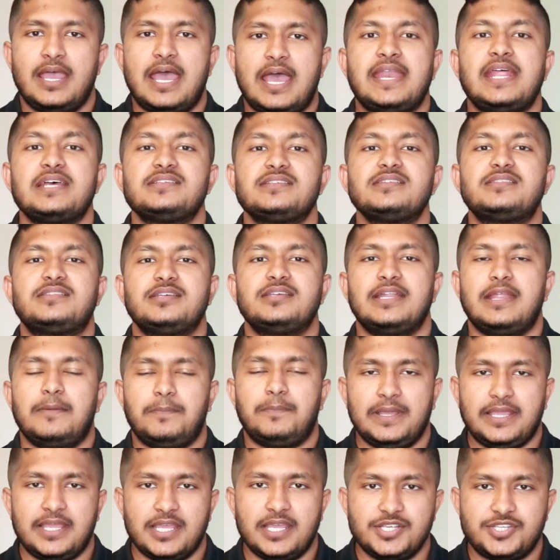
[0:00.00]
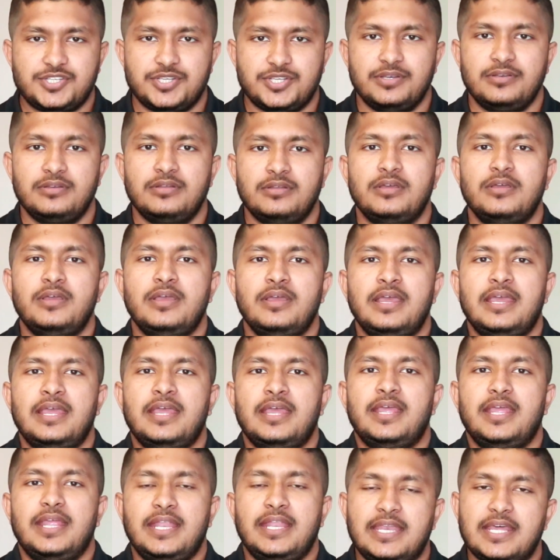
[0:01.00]
And as a third application,
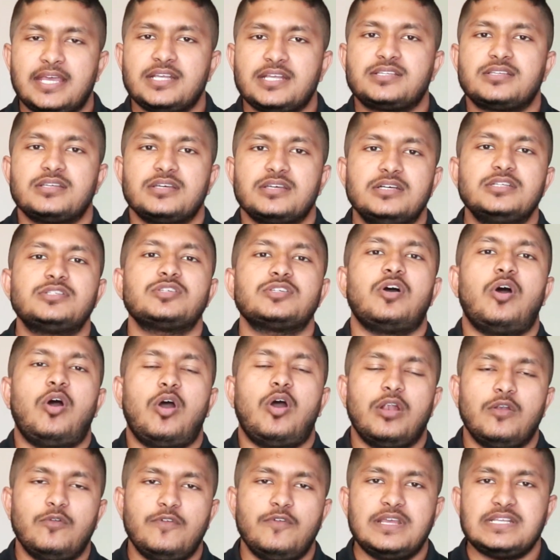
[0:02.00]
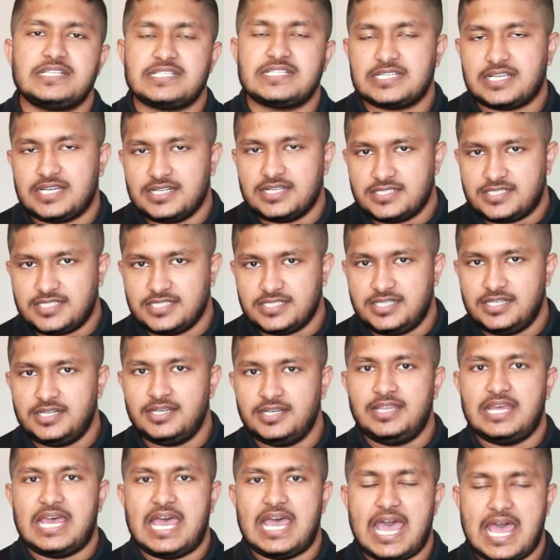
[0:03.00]
index is always
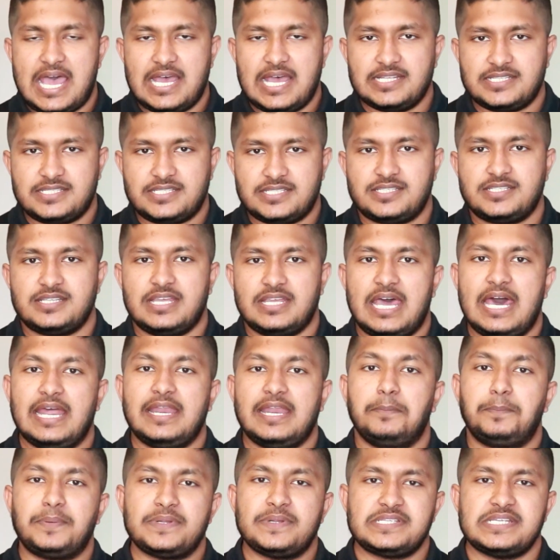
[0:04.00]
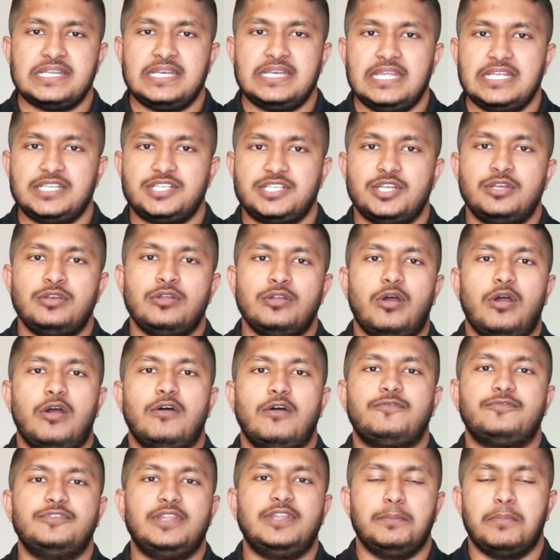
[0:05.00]
considered as a representation
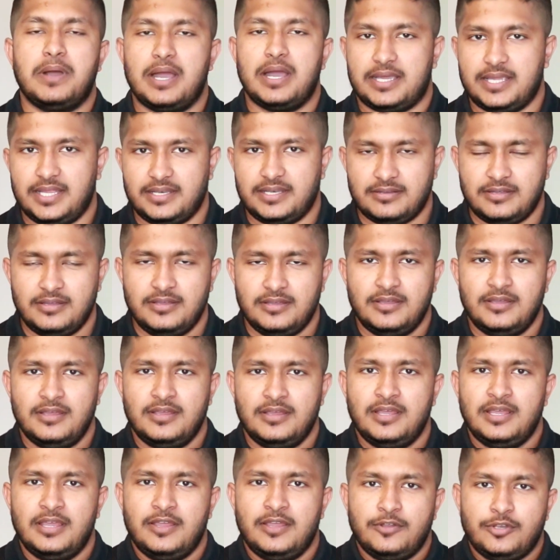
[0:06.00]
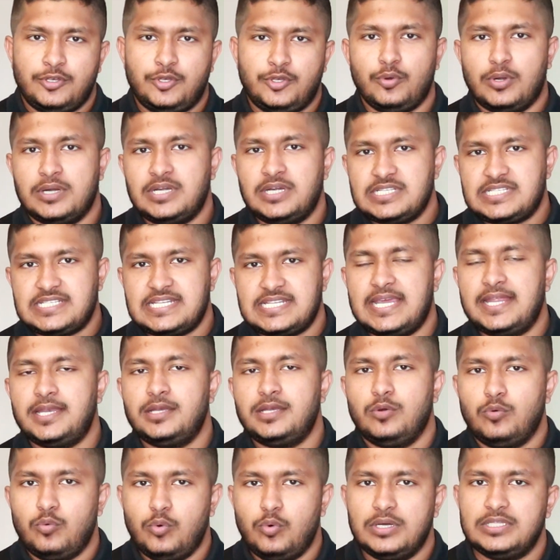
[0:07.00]
of the market. To
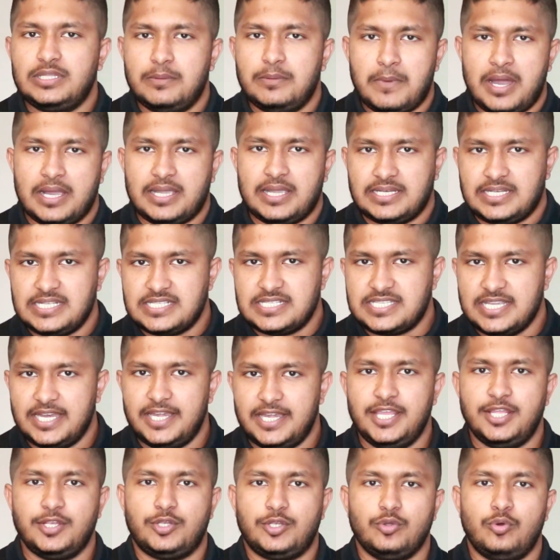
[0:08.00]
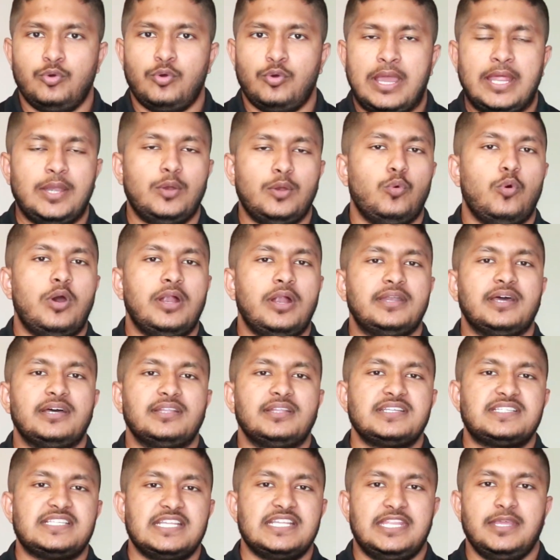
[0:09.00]
understand where the market is heading to and what
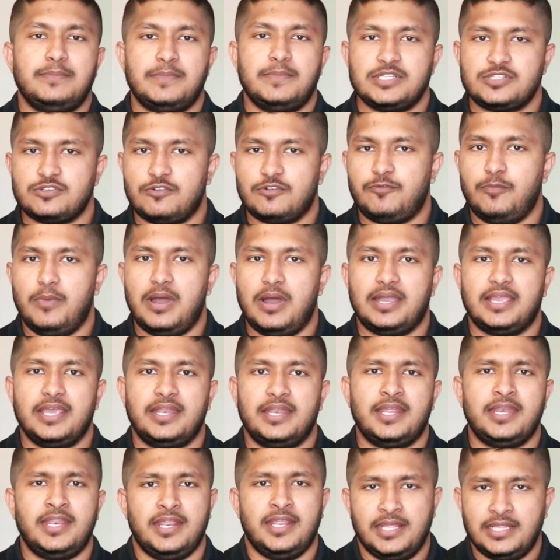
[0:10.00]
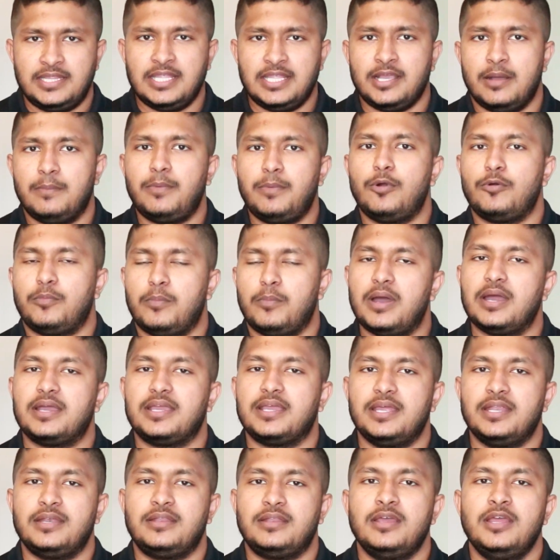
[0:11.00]
are the sentiments of market and anything about
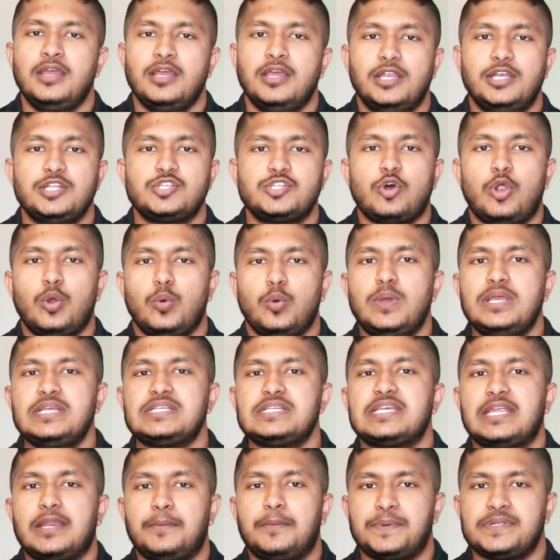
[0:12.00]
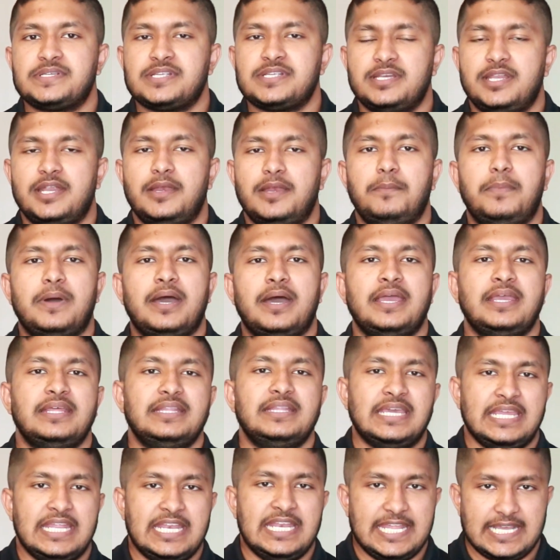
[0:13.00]
market, it is always represented by
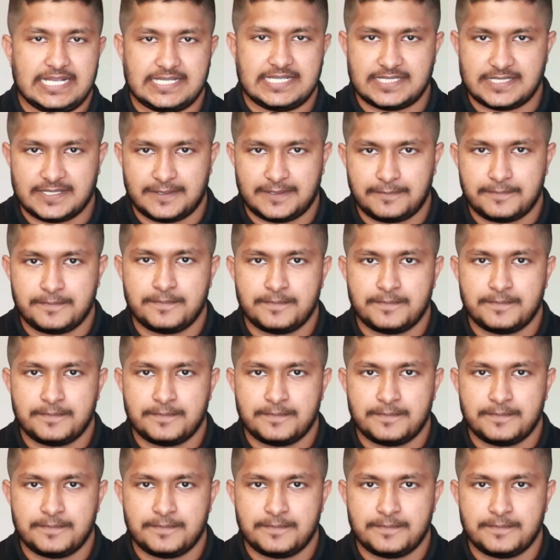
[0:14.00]
the index.